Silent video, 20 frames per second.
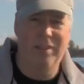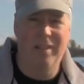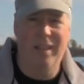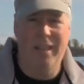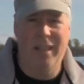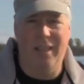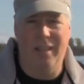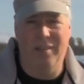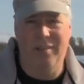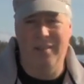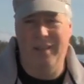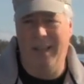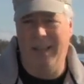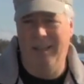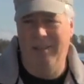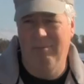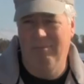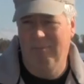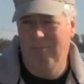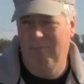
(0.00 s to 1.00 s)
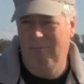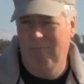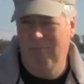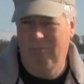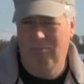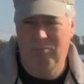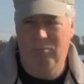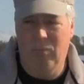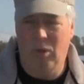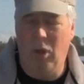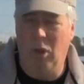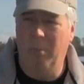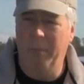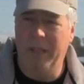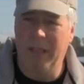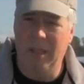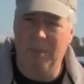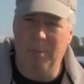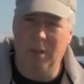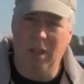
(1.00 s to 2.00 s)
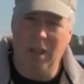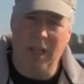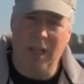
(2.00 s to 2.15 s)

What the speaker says: settings, low, medium, or